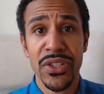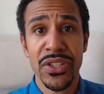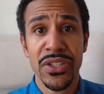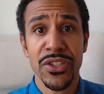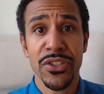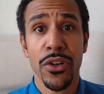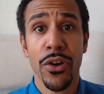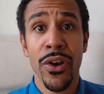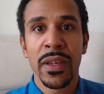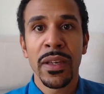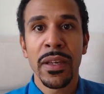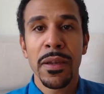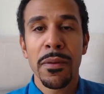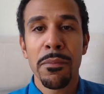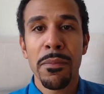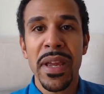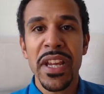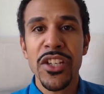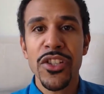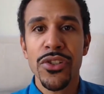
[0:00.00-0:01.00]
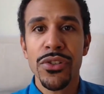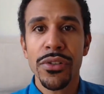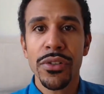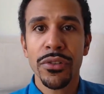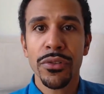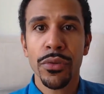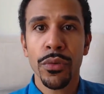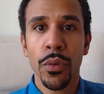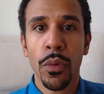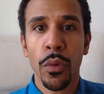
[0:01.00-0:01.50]
So make sure
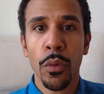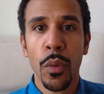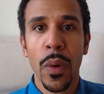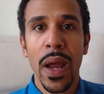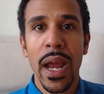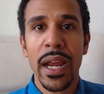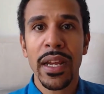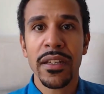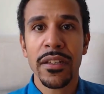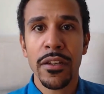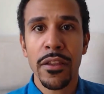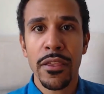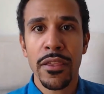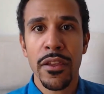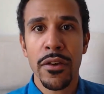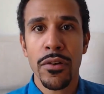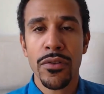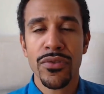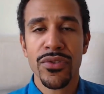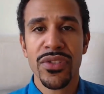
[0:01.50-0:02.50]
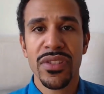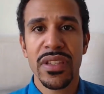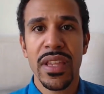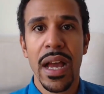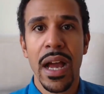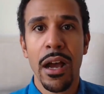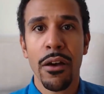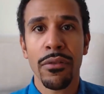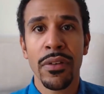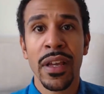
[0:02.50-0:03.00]
to write those
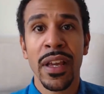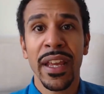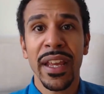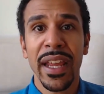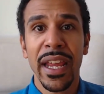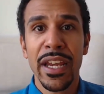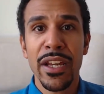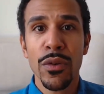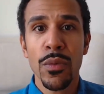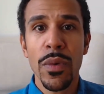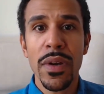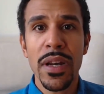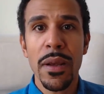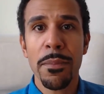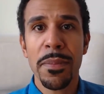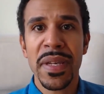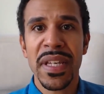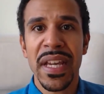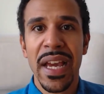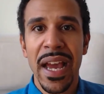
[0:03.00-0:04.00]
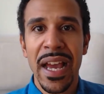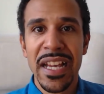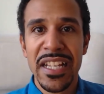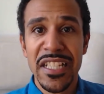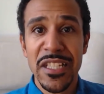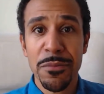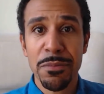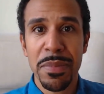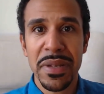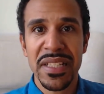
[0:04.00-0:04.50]
down, and you want to be as
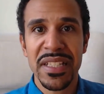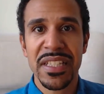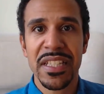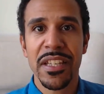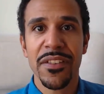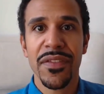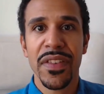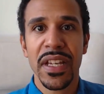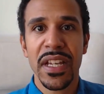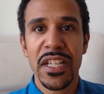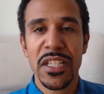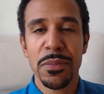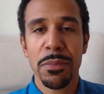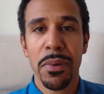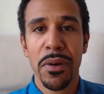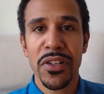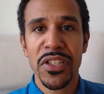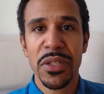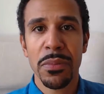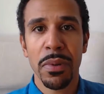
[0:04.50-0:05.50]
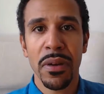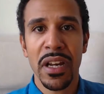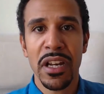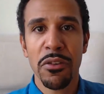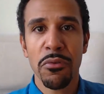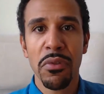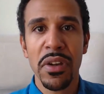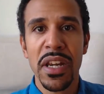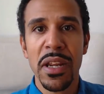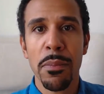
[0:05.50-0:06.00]
specific as possible and
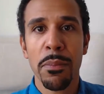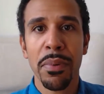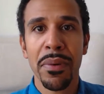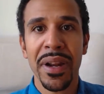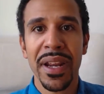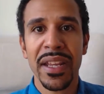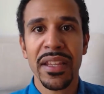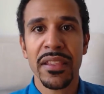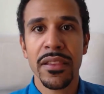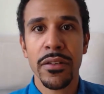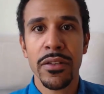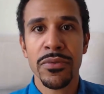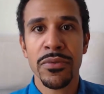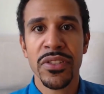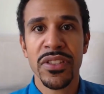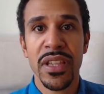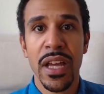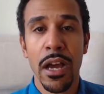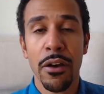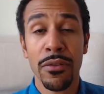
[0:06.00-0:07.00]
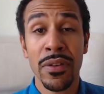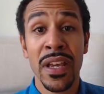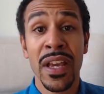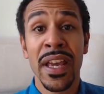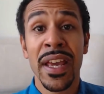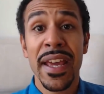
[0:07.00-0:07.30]
really break those down,